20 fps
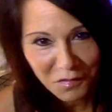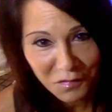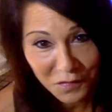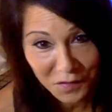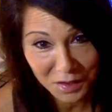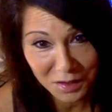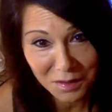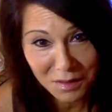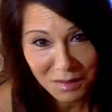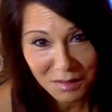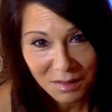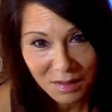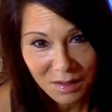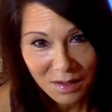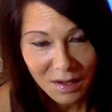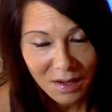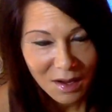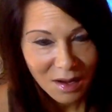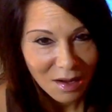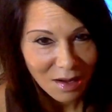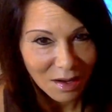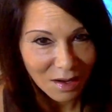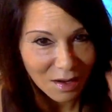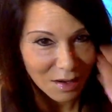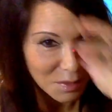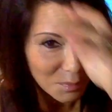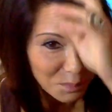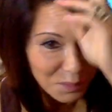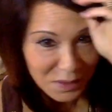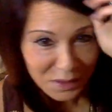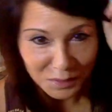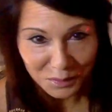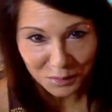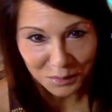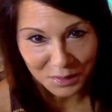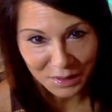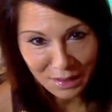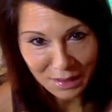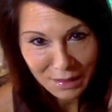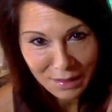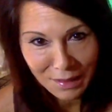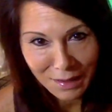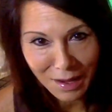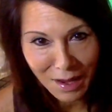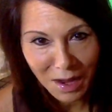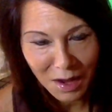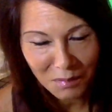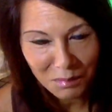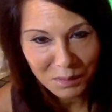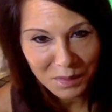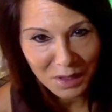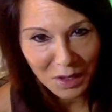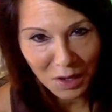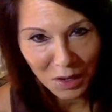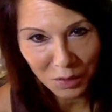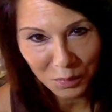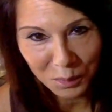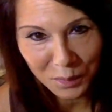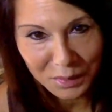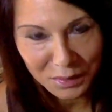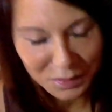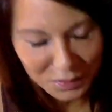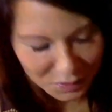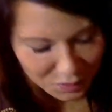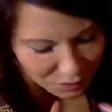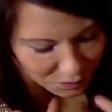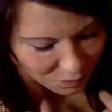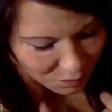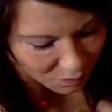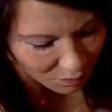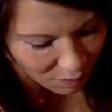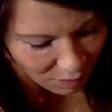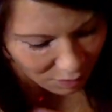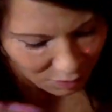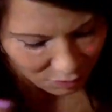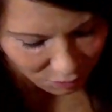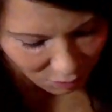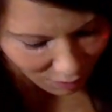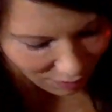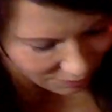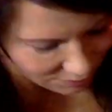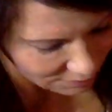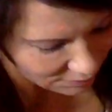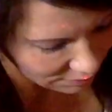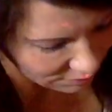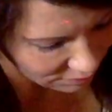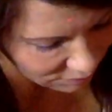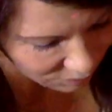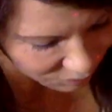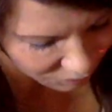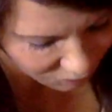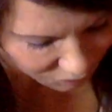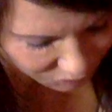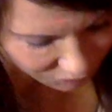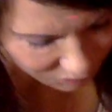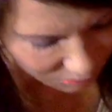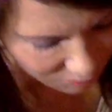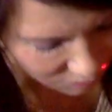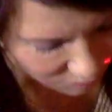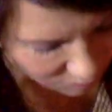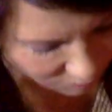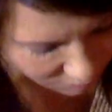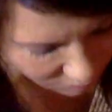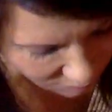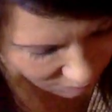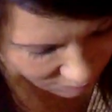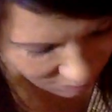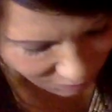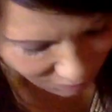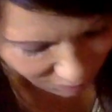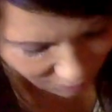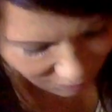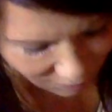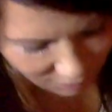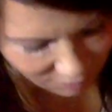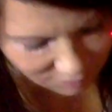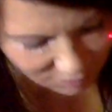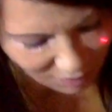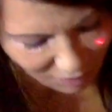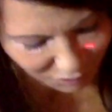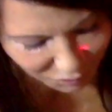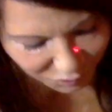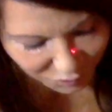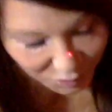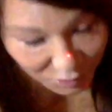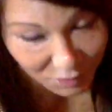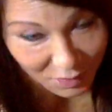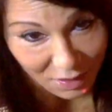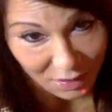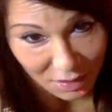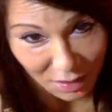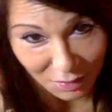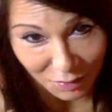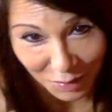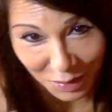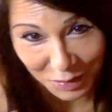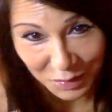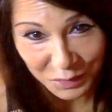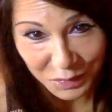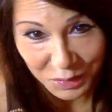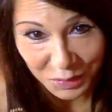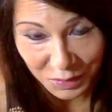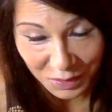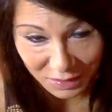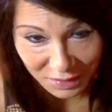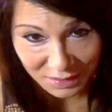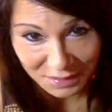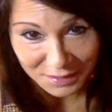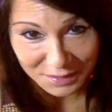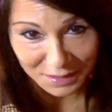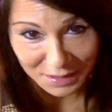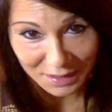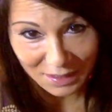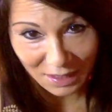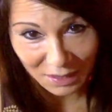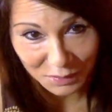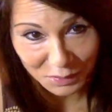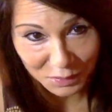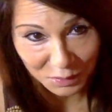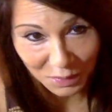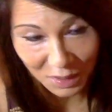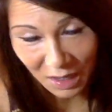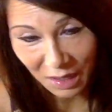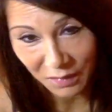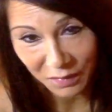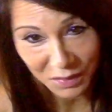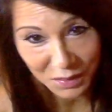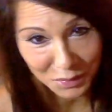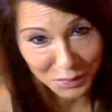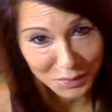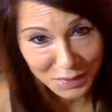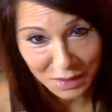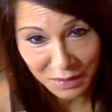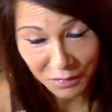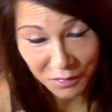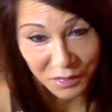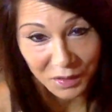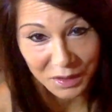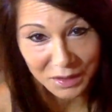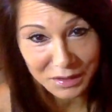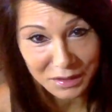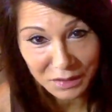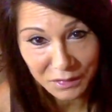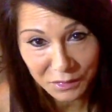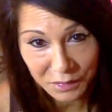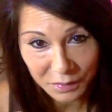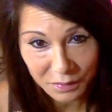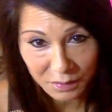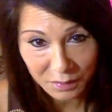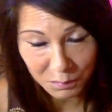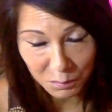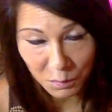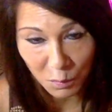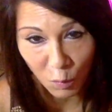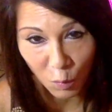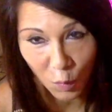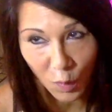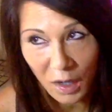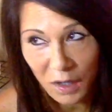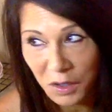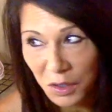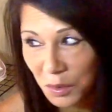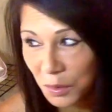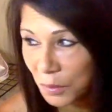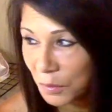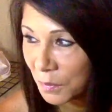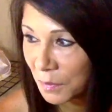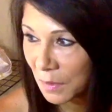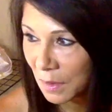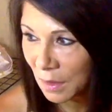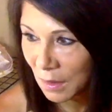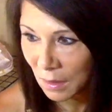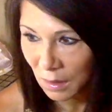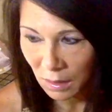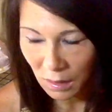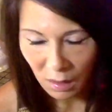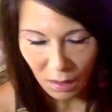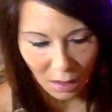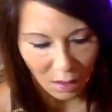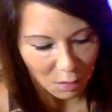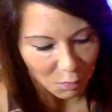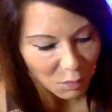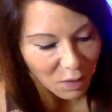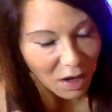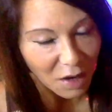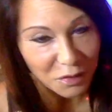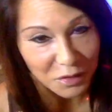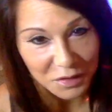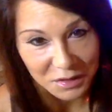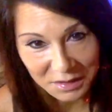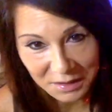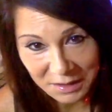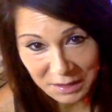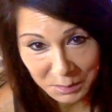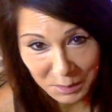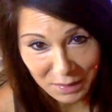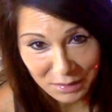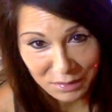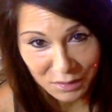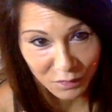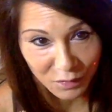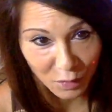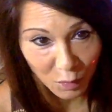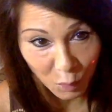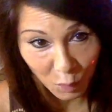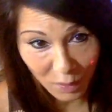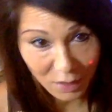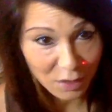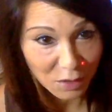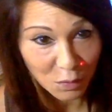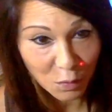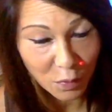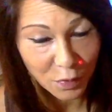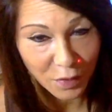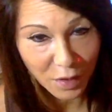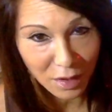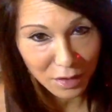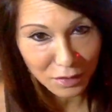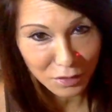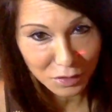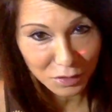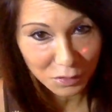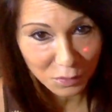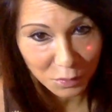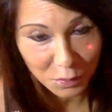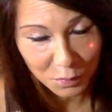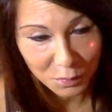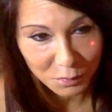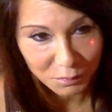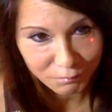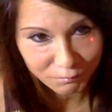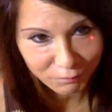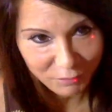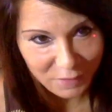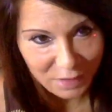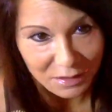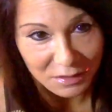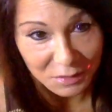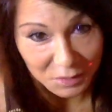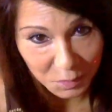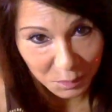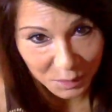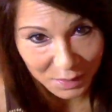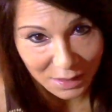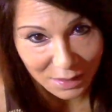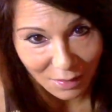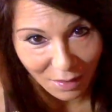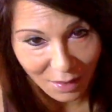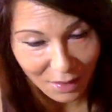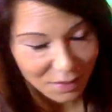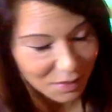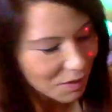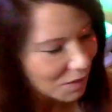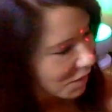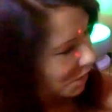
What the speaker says: feel. Be unique. Be open to your ideas, visions. And I feel like a lot of you are going to seek out new avenues that are very different than what others expect of you, or what you thought you needed to be like.